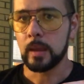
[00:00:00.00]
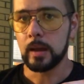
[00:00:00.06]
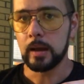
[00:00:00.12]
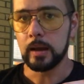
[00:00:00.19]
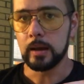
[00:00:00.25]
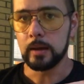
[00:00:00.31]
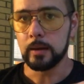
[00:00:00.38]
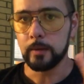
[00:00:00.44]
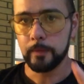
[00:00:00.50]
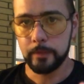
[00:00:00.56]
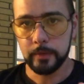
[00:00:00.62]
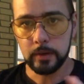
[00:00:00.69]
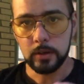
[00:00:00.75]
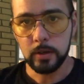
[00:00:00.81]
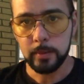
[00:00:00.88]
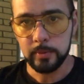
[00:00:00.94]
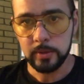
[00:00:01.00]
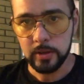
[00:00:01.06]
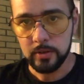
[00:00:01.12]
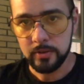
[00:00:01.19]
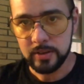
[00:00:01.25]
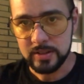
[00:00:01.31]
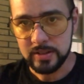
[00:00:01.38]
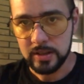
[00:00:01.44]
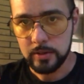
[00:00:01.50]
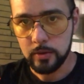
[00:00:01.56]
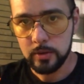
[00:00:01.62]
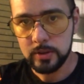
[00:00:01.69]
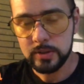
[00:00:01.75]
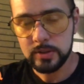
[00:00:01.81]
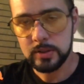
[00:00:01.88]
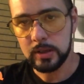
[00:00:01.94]
A couple other things I
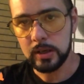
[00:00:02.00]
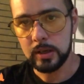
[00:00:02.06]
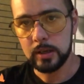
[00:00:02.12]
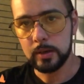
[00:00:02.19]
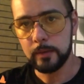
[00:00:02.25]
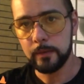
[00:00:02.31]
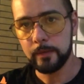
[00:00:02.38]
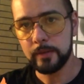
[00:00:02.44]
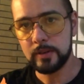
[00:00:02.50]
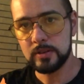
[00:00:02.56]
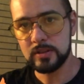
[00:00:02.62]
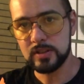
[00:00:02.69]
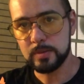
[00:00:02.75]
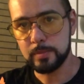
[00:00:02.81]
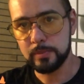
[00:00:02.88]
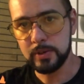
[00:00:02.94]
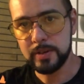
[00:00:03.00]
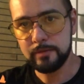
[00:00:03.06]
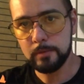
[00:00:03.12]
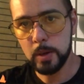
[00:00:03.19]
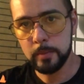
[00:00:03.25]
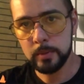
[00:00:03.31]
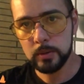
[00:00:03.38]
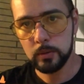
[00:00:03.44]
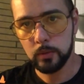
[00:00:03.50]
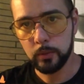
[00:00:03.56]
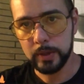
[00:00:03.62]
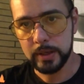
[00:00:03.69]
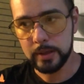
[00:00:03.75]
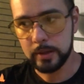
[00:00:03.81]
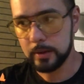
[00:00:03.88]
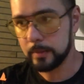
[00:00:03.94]
noticed. There's this brief moment
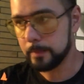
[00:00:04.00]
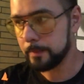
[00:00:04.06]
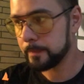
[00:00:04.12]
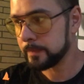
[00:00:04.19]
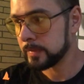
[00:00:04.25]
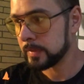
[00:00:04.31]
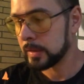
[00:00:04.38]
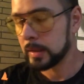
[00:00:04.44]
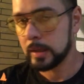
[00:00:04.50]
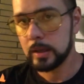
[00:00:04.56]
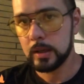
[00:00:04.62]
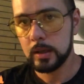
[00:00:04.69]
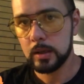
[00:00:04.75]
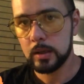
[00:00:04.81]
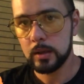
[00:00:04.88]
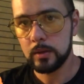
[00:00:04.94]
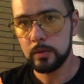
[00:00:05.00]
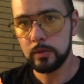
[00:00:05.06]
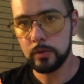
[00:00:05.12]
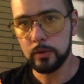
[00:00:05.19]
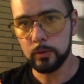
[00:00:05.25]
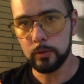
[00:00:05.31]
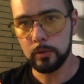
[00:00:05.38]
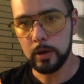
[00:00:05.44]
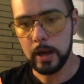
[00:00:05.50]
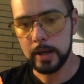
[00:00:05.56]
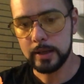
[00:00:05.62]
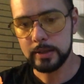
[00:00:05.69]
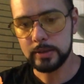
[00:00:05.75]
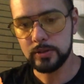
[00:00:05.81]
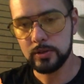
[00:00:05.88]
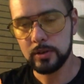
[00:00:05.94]
when the
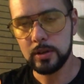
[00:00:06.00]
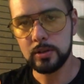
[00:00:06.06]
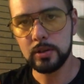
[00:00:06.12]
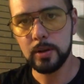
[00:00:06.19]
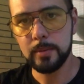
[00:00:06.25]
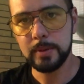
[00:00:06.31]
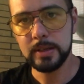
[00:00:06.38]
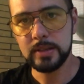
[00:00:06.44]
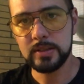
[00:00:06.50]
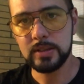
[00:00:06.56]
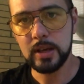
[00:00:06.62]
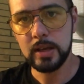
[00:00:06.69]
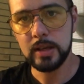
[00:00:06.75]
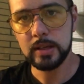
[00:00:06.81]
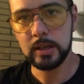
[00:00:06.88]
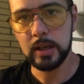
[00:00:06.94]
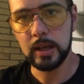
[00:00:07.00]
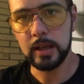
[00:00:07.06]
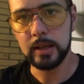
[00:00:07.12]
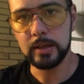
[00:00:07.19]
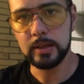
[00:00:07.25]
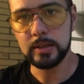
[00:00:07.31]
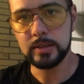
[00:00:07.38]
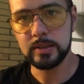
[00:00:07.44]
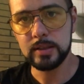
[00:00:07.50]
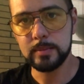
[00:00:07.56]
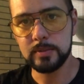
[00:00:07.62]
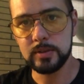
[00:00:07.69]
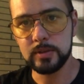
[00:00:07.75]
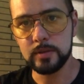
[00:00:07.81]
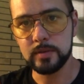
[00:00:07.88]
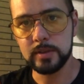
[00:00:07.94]
rockets are all coming at Sonic and he seems
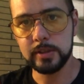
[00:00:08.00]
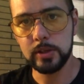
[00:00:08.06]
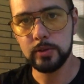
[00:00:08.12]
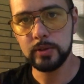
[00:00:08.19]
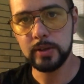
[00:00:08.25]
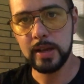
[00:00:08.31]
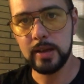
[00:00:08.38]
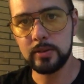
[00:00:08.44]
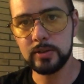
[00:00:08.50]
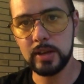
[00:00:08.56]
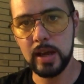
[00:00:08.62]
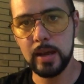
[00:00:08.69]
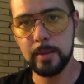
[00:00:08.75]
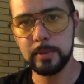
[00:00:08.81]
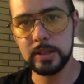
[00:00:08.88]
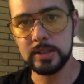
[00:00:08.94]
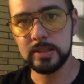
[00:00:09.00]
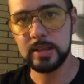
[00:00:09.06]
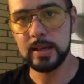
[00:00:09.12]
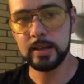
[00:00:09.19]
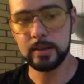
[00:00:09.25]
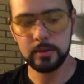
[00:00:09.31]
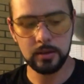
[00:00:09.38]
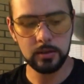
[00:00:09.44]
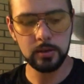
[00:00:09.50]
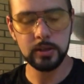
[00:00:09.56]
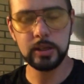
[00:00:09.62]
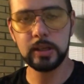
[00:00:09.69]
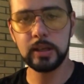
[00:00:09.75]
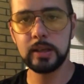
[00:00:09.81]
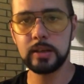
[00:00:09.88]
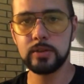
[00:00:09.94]
to have slowed down time and he's standing there
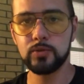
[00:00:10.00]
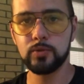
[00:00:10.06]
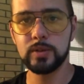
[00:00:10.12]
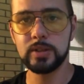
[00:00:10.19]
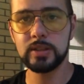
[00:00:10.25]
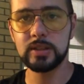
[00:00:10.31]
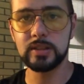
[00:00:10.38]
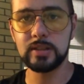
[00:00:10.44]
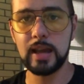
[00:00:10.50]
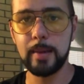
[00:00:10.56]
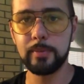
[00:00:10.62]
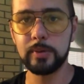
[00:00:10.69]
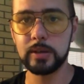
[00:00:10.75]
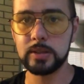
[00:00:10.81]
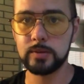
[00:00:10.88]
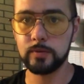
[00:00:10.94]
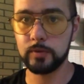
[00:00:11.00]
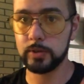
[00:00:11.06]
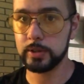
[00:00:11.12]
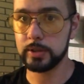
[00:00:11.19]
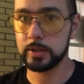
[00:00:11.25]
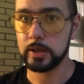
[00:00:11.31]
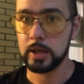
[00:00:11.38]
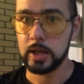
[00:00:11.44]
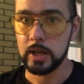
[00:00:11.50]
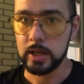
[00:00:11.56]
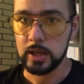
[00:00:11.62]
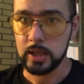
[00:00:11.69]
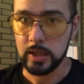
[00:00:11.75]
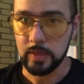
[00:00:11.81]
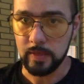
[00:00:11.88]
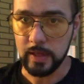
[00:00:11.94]
looking at his wrist and tapping his foot.
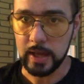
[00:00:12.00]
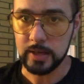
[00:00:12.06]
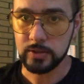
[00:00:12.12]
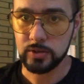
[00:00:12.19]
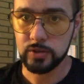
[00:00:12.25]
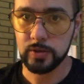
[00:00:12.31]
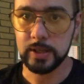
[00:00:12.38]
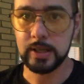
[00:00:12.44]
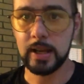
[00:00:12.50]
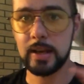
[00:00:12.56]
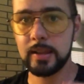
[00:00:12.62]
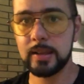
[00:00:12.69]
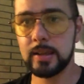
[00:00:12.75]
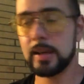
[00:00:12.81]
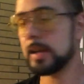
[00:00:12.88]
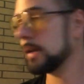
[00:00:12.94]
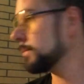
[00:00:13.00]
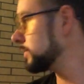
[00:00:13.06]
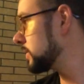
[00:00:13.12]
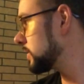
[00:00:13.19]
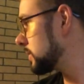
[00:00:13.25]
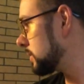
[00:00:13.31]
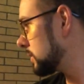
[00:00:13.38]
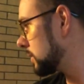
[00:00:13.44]
That is straight out of the games.